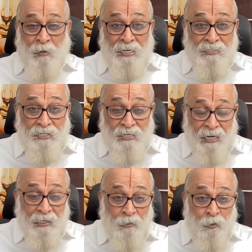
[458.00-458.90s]
One is
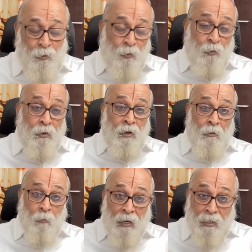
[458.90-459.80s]
trying to
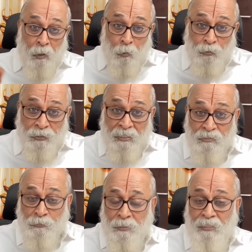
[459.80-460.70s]
work out
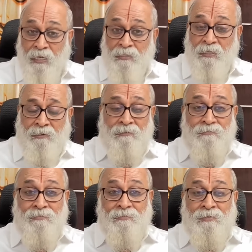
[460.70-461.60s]
things with the other
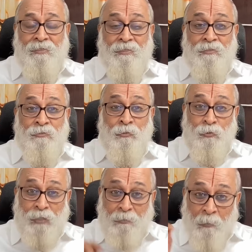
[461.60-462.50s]

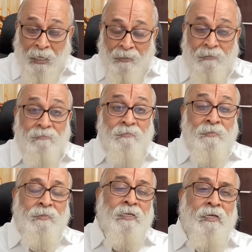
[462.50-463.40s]
through that mind.
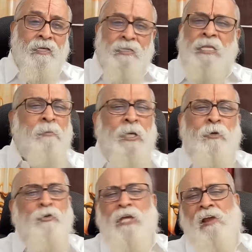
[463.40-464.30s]
They may
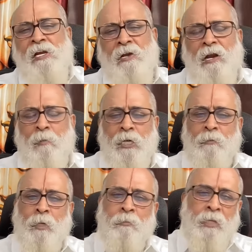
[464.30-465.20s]
use any drama,
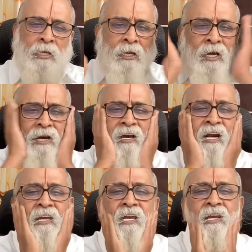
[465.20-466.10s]
it may be
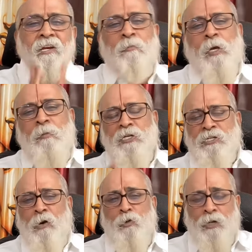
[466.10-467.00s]
crying, it may be
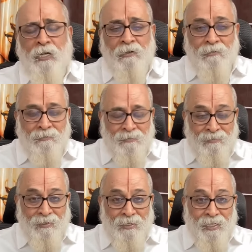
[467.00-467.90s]
shouting,
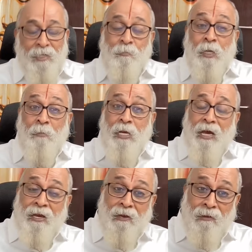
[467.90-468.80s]
it may
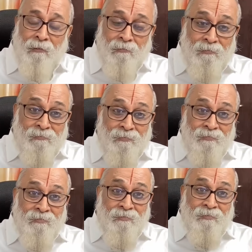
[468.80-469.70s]
be anger.
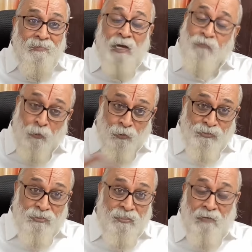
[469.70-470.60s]
Of
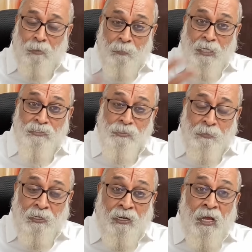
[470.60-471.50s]
course, they will be
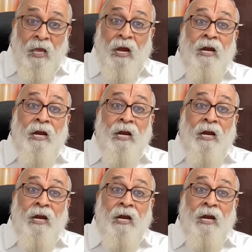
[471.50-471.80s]
exhibiting.